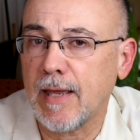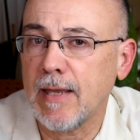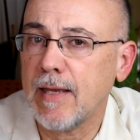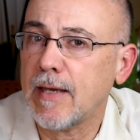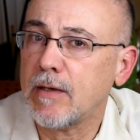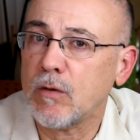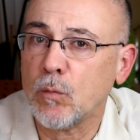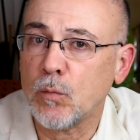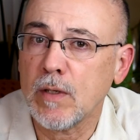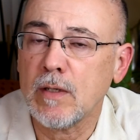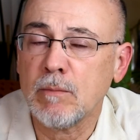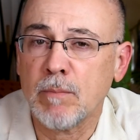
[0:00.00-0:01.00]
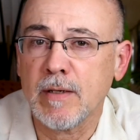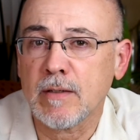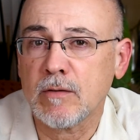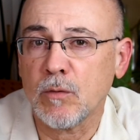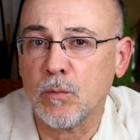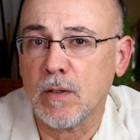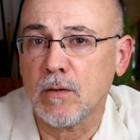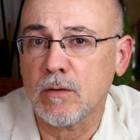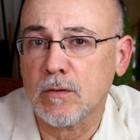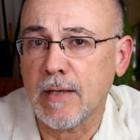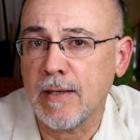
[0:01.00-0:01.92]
and we picked the winner